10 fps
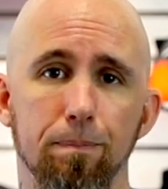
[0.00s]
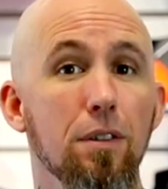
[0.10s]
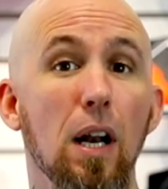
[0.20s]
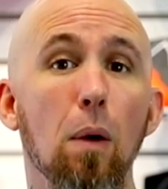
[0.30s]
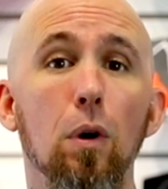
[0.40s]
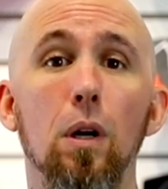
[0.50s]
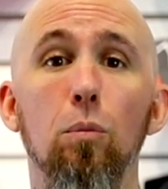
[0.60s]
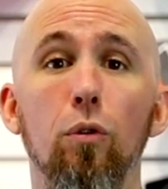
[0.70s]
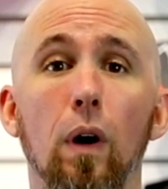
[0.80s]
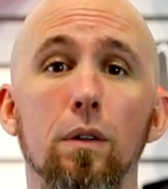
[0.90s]
Today we're going to
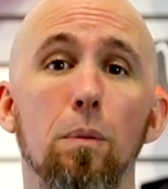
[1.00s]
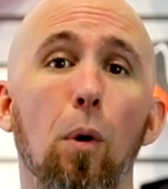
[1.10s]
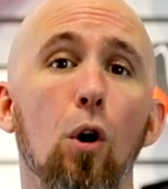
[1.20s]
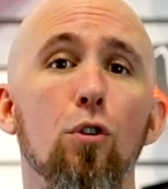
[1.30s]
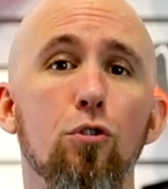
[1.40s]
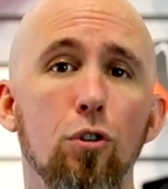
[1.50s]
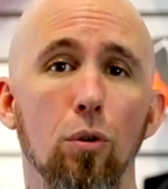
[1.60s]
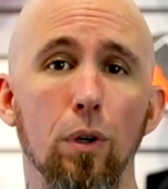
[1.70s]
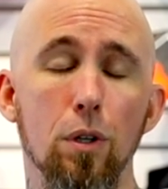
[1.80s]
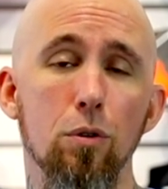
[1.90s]
move on to part
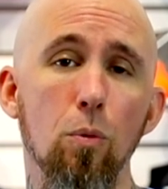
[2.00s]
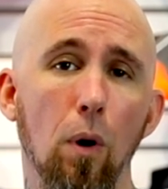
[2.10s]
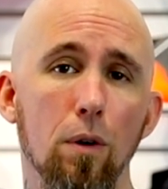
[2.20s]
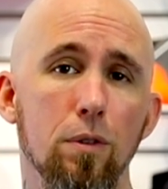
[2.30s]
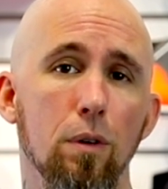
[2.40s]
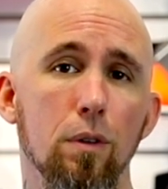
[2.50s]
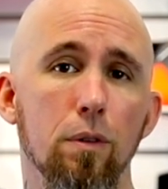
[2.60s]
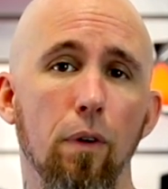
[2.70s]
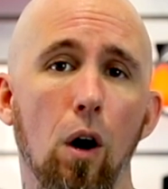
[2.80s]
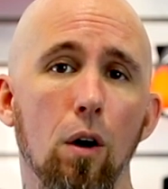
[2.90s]
2 in the two-part series
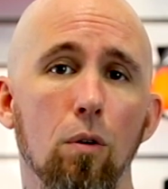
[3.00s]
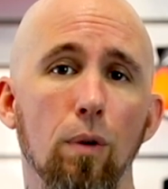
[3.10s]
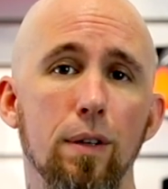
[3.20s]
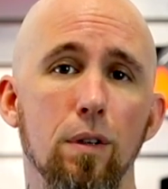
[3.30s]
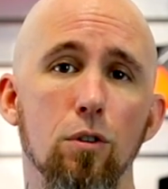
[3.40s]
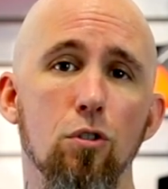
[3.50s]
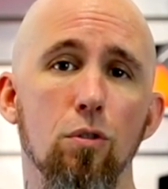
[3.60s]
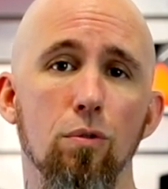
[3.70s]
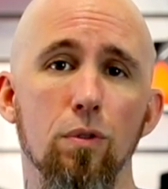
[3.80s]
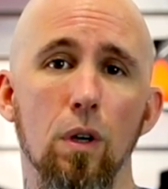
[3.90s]
of auto racing
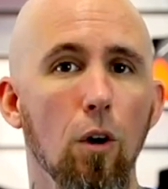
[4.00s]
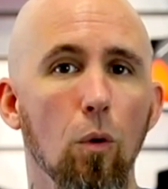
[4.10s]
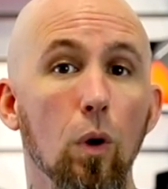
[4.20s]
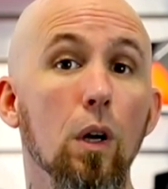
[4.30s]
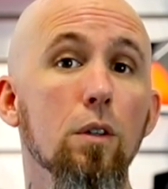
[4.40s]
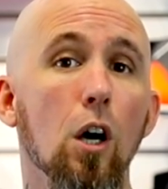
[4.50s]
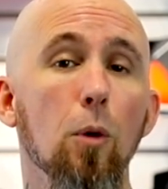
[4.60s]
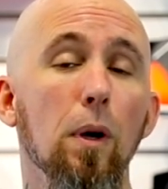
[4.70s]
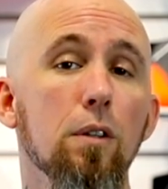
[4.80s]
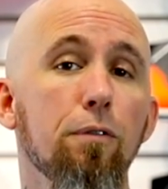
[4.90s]
shoes. We're going to talk
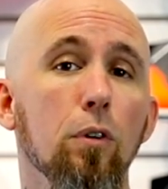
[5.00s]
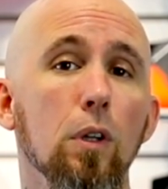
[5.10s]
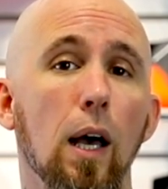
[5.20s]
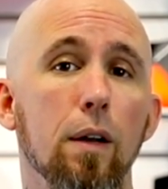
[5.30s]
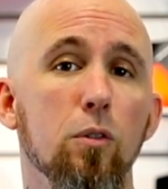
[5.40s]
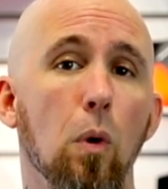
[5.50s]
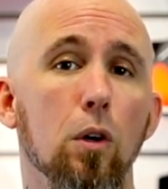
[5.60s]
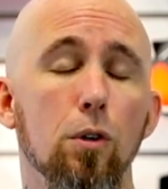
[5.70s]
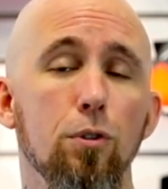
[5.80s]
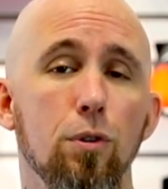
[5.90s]
about the full line of
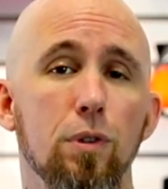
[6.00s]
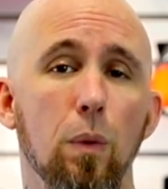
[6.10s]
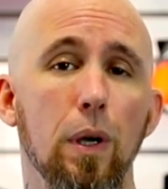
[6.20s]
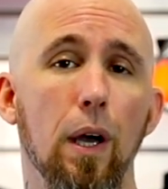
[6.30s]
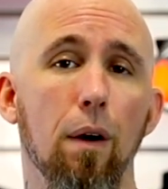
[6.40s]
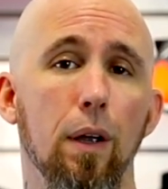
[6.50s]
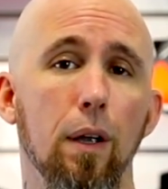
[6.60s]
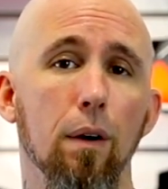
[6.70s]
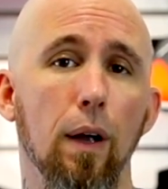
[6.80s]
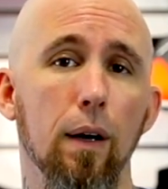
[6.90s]
Sparco shoes that we carry
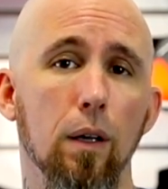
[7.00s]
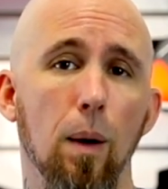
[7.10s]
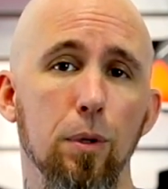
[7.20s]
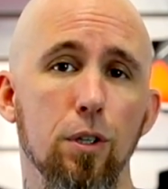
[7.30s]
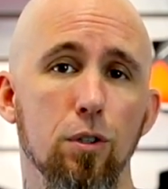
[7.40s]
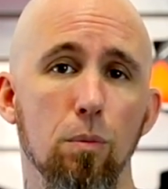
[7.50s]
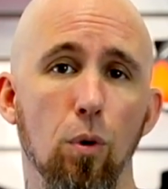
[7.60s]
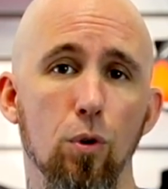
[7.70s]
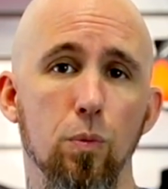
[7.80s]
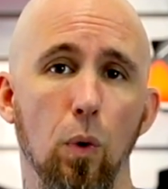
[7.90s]
here at Competition
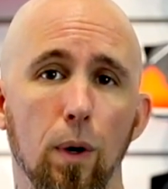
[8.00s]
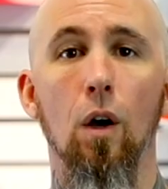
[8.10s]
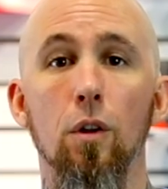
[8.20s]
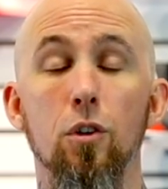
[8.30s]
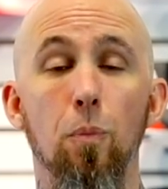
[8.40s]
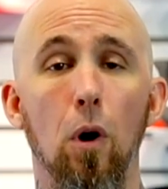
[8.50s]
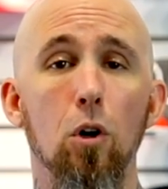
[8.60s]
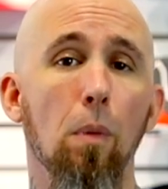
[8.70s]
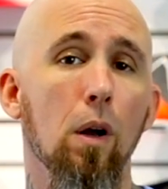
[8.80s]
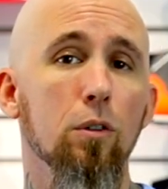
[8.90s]
Motorsport. The
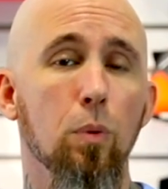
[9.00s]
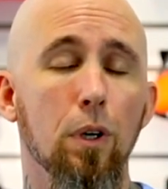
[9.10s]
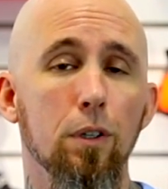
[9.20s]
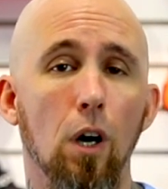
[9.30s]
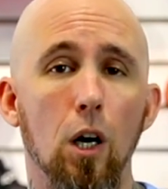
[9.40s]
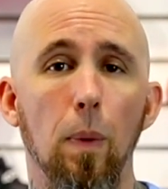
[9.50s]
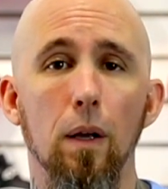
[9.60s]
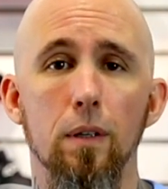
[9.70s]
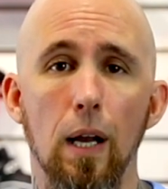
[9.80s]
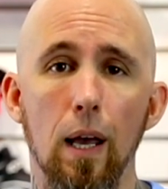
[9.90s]
Sparco models we're going to talk
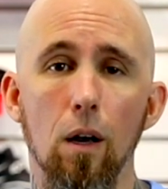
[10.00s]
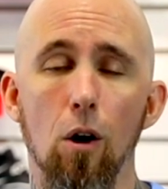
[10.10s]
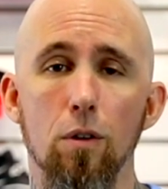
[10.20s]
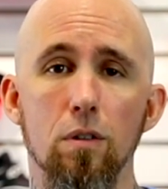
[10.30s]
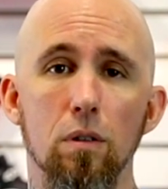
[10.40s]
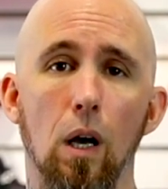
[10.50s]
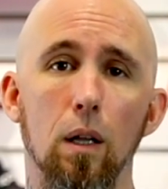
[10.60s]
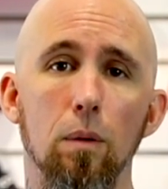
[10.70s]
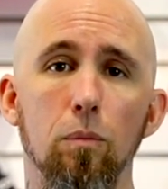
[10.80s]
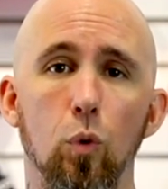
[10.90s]
about today are the
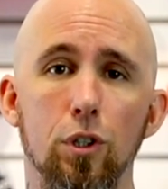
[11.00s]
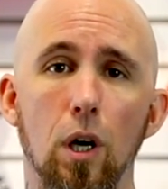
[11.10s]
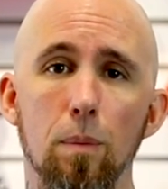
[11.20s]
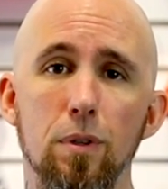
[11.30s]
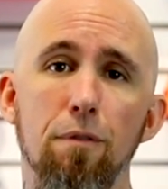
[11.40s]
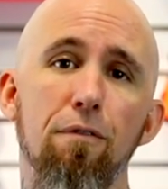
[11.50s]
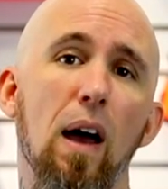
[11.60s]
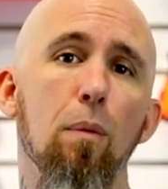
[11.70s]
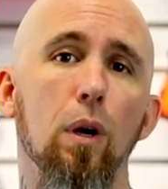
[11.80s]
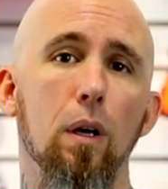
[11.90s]
Slalom, which comes in
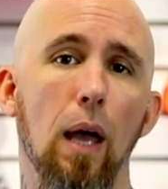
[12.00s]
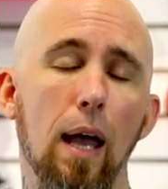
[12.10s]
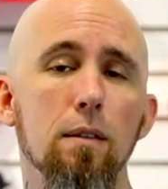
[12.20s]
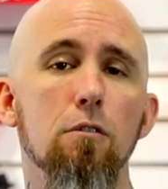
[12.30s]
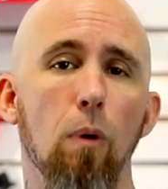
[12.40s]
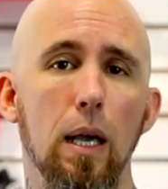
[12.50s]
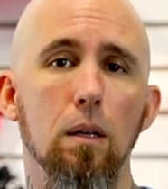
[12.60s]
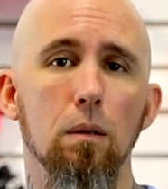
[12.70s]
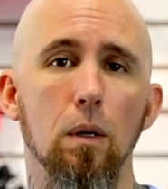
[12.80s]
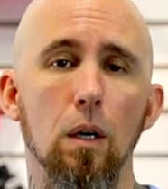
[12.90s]
fabric and suede,
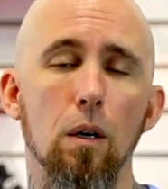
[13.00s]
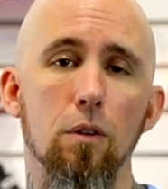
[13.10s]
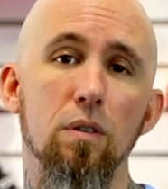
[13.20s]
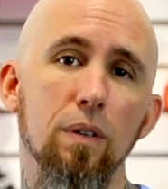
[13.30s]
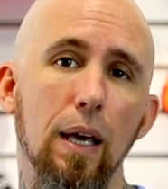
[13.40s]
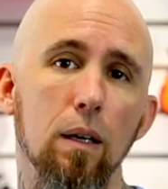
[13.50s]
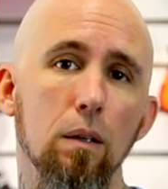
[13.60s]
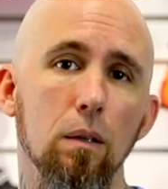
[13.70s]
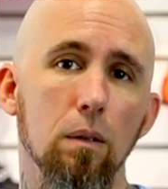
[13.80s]
the Skid,